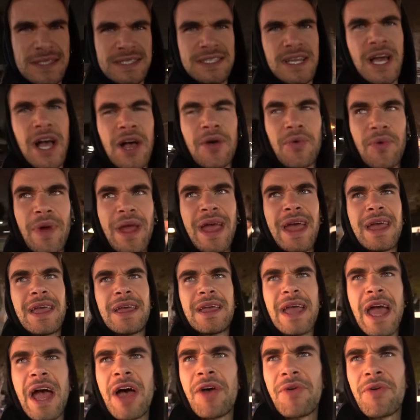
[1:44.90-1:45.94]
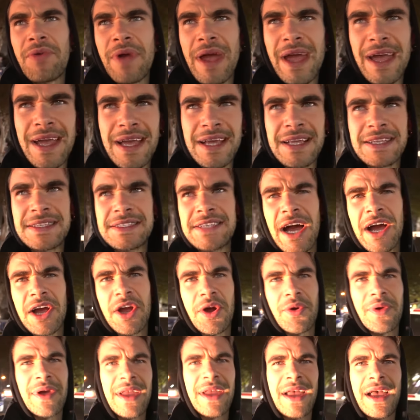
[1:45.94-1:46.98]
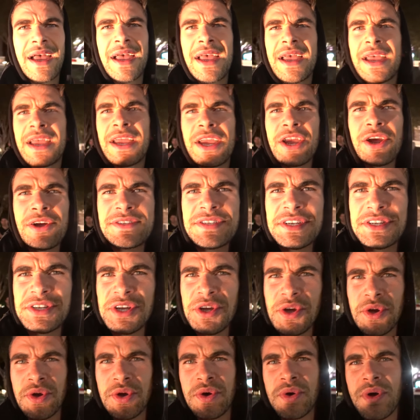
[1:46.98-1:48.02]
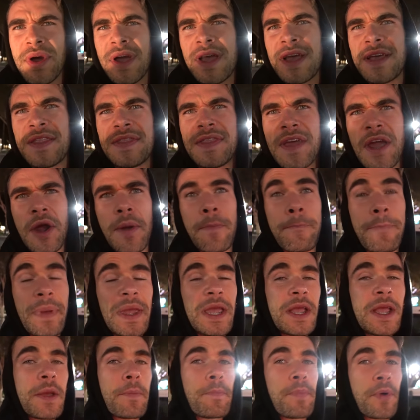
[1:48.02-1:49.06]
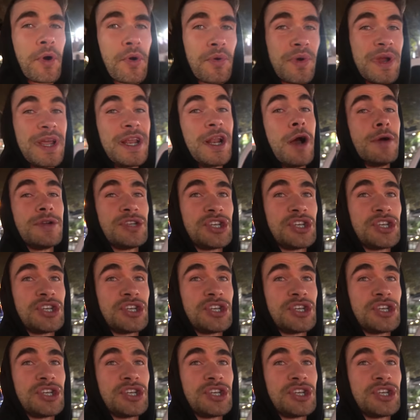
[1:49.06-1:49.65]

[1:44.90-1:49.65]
El Rey Taqueria. Here to do their Big Burrito